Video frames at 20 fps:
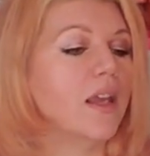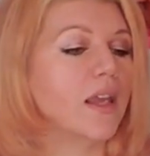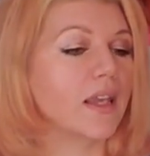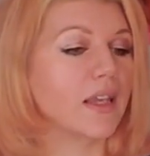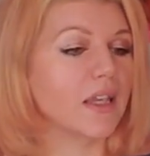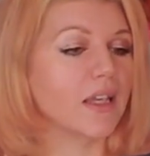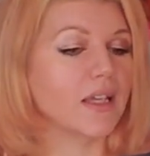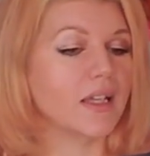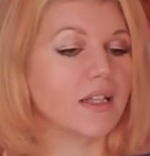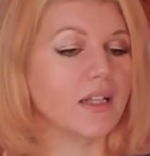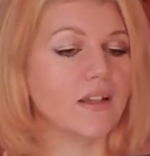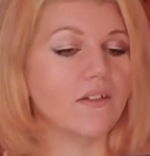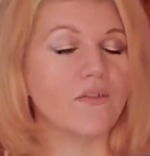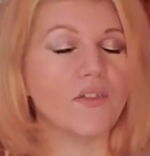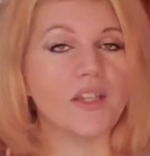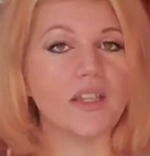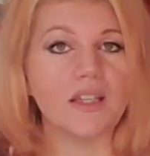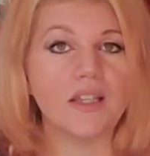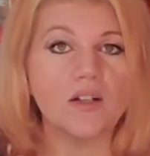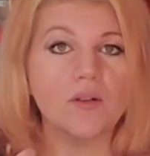And if
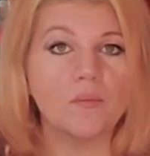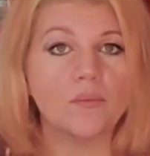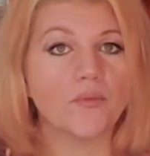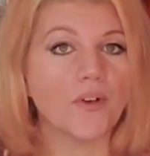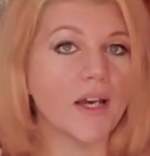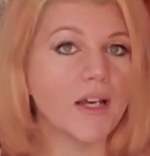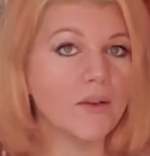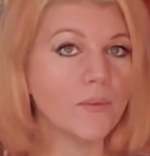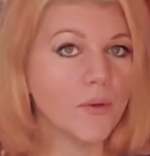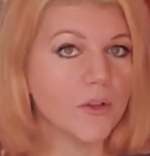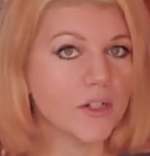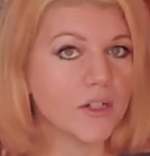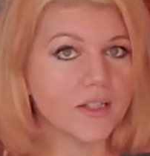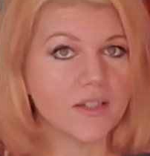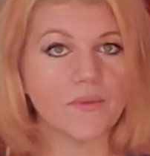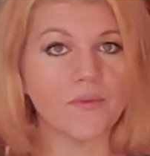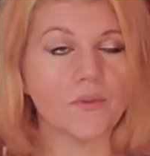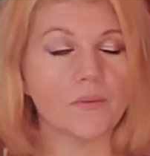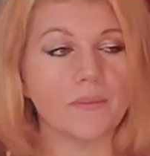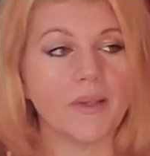the keto bread works
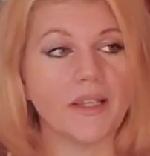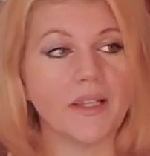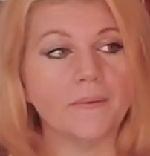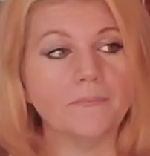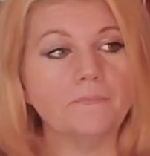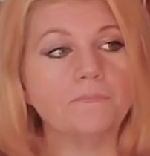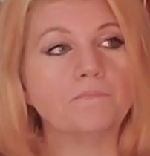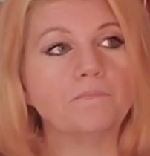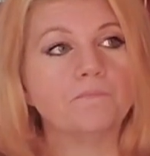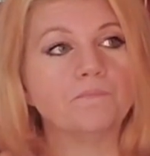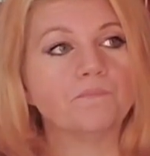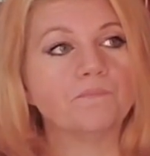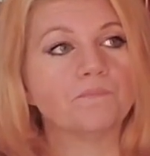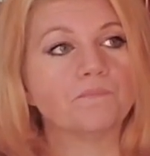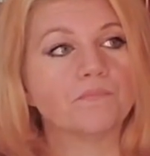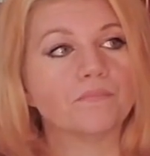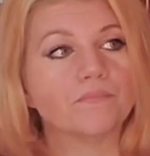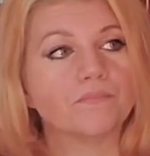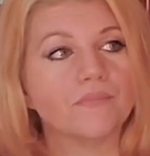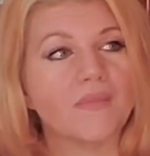for me,
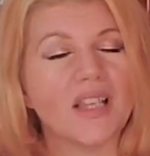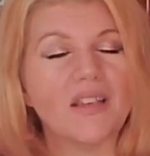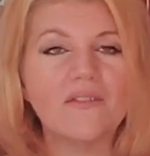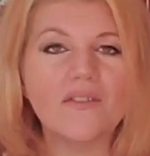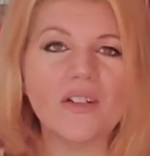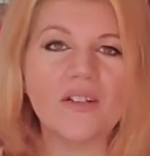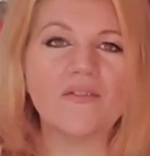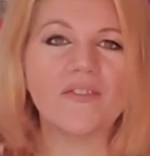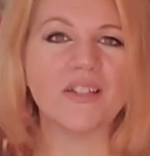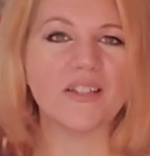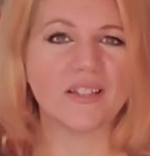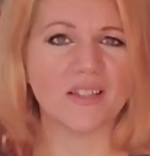even if it